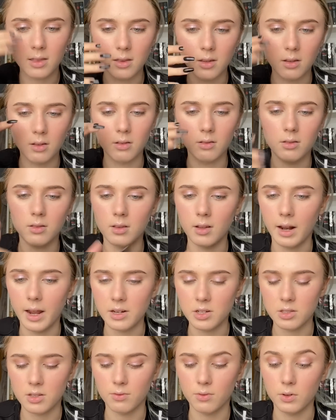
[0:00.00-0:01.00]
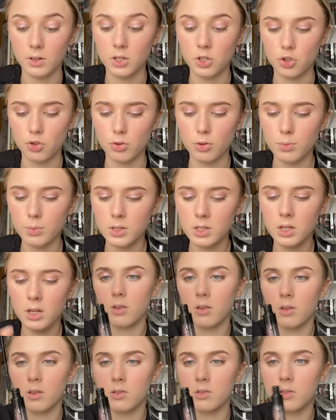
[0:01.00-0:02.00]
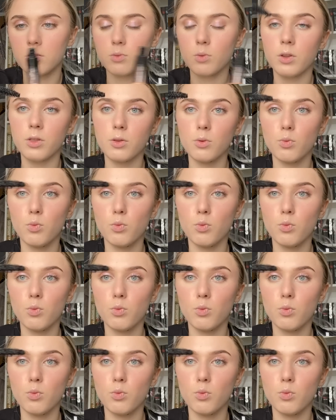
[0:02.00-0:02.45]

the lashes have already drooped. This is what the